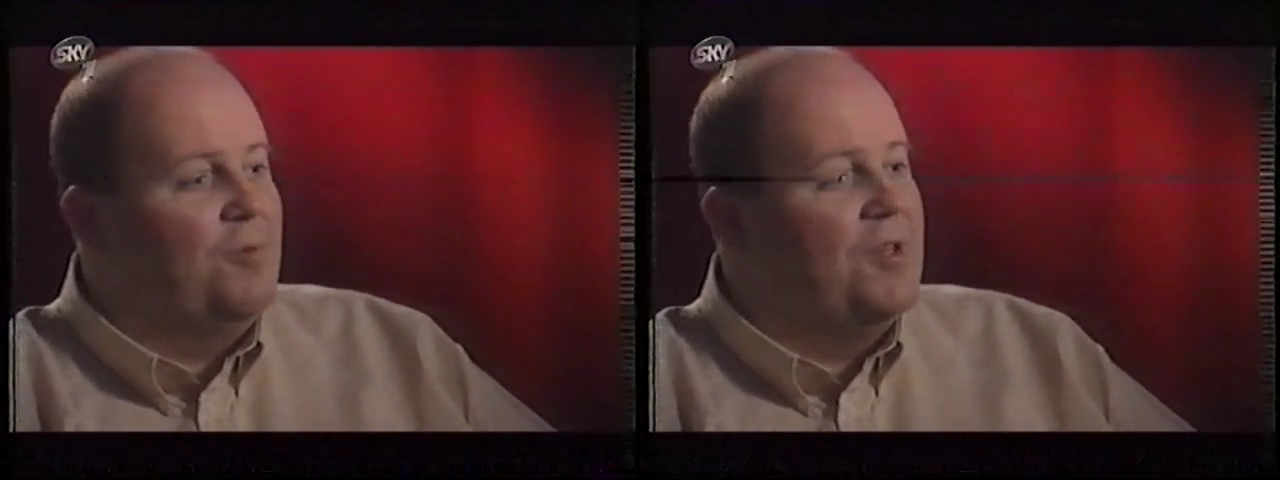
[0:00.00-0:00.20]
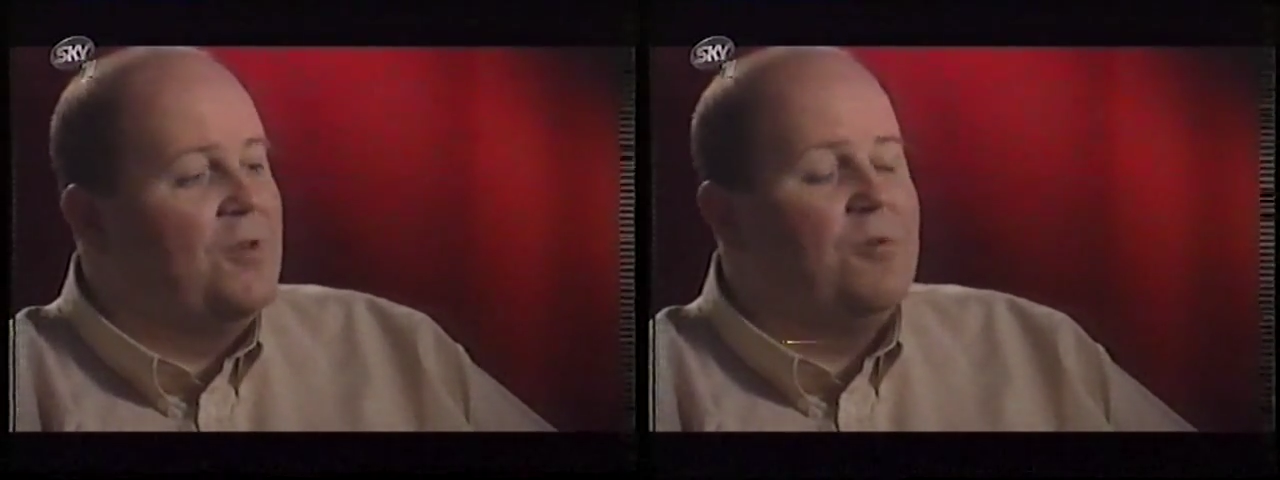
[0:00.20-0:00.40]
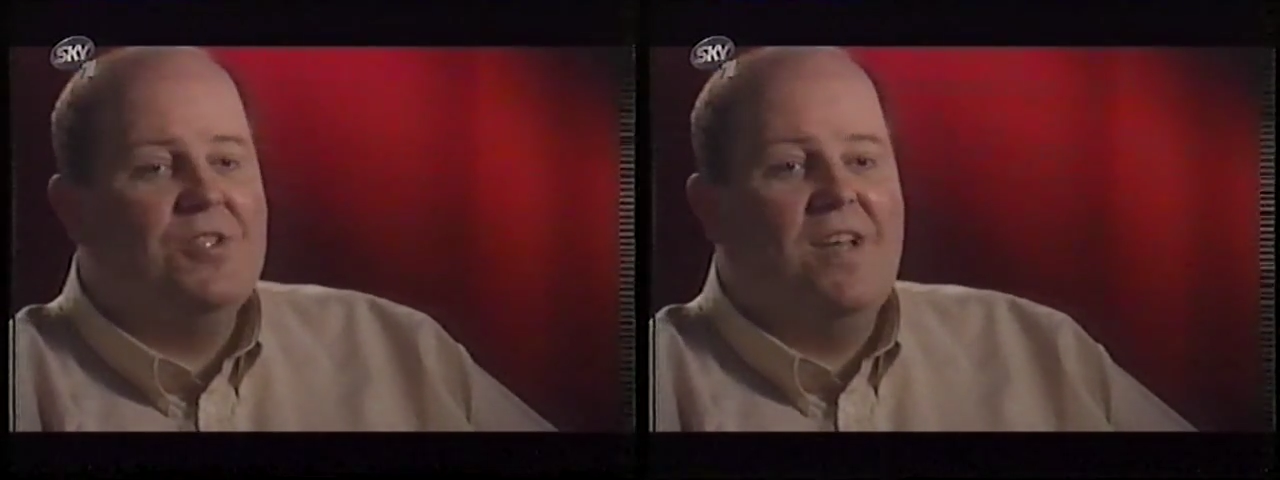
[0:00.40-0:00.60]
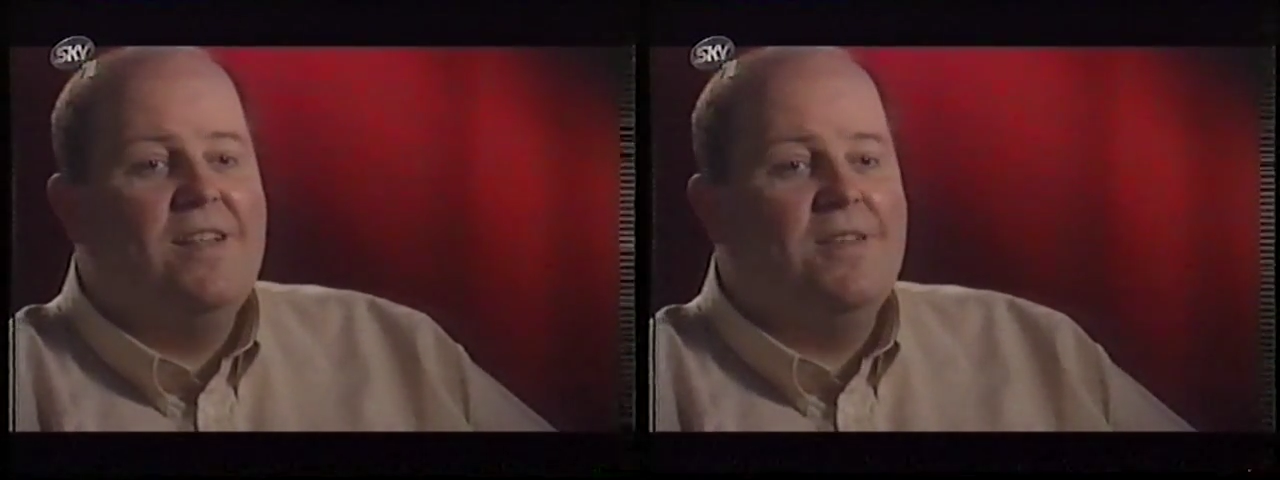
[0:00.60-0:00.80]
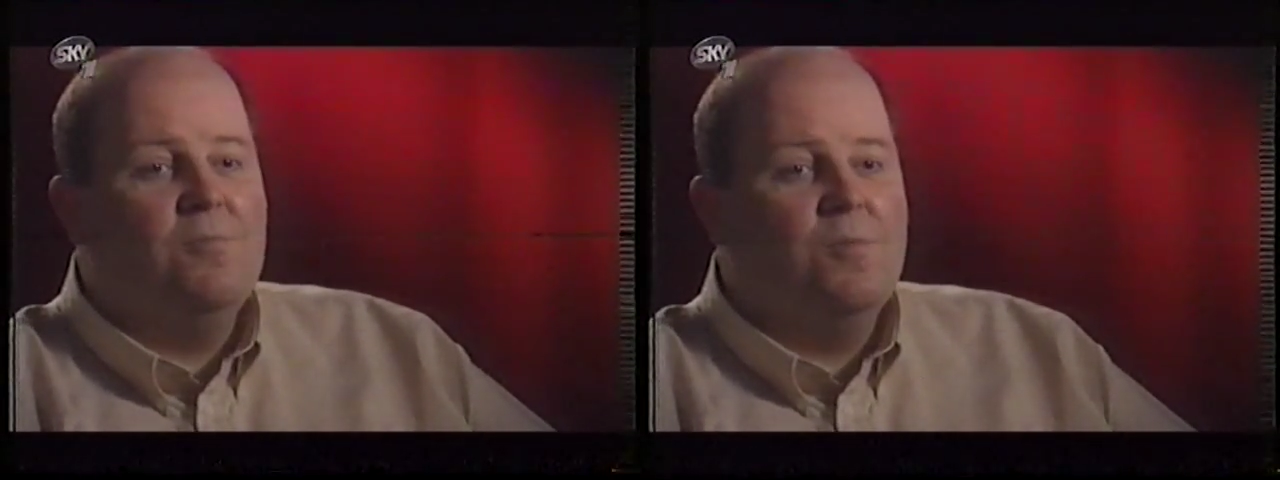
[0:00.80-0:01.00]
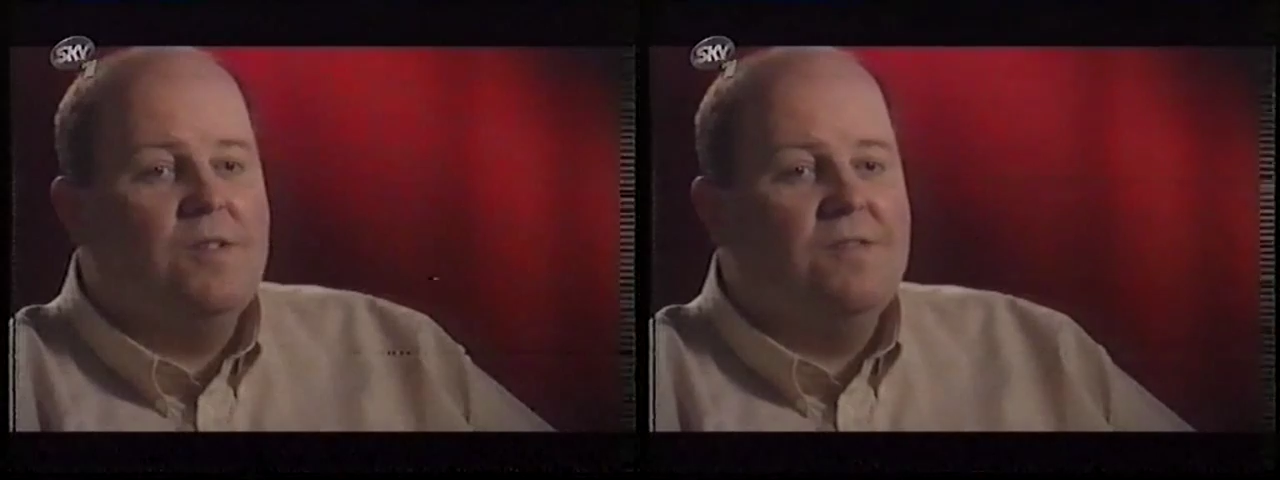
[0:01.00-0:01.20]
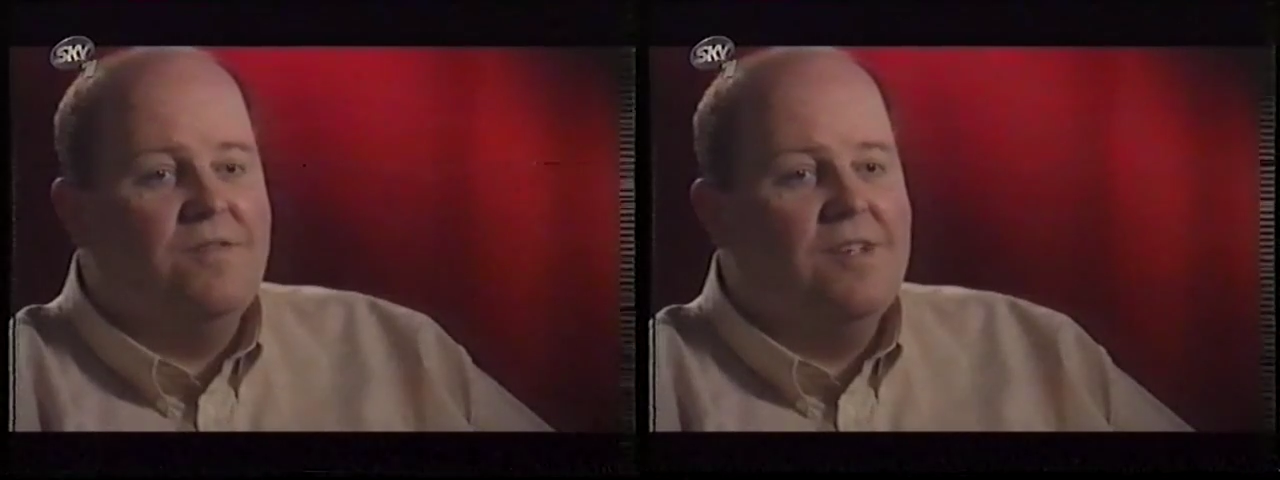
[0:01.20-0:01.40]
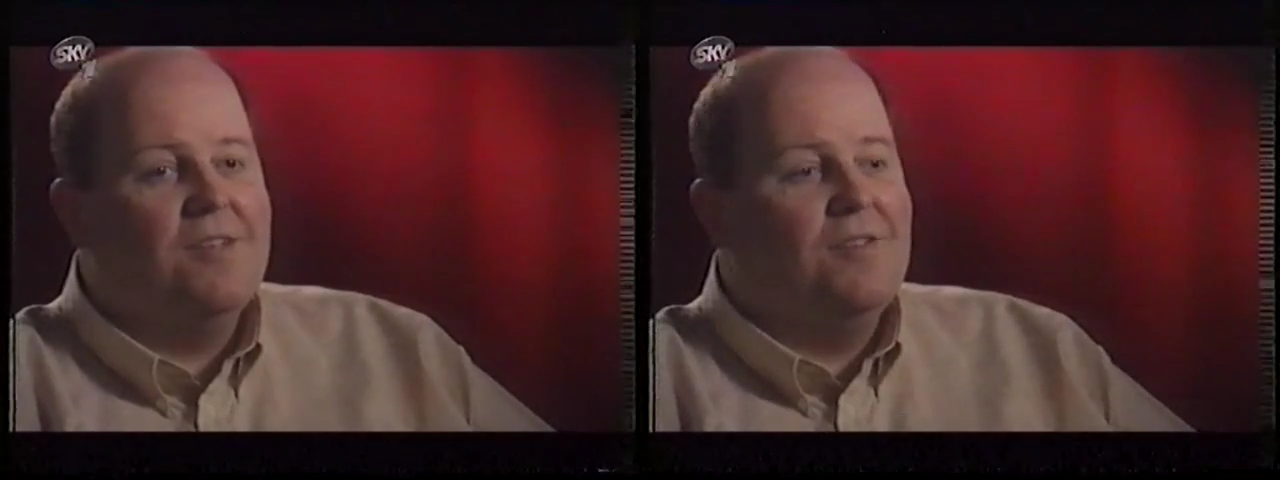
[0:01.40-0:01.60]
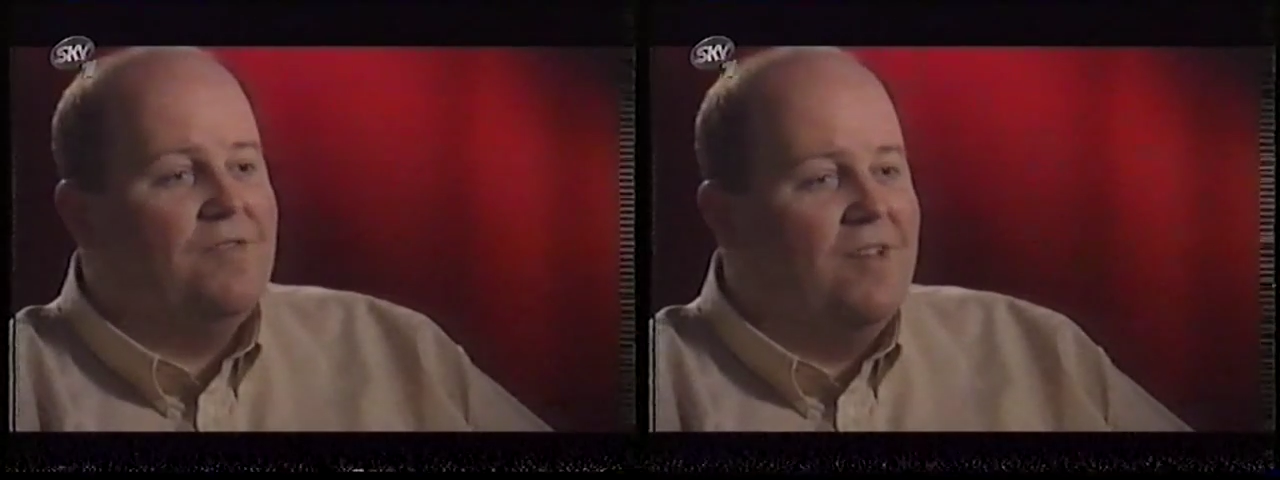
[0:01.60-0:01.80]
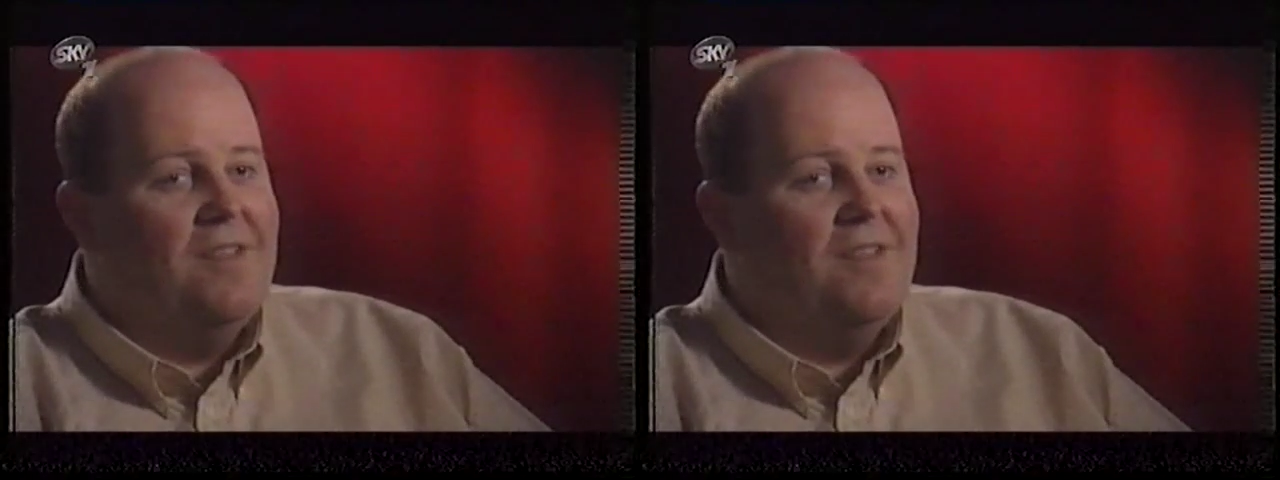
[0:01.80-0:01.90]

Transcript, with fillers: where you were standing when Fairclough